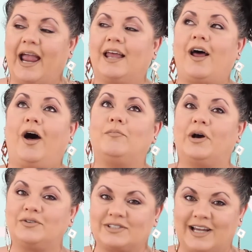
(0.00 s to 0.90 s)
and on
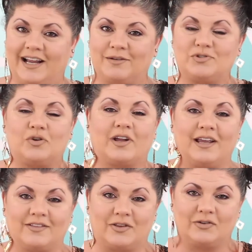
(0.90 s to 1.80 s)
most items, you can
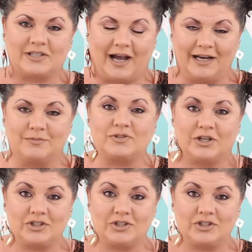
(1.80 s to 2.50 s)
get those items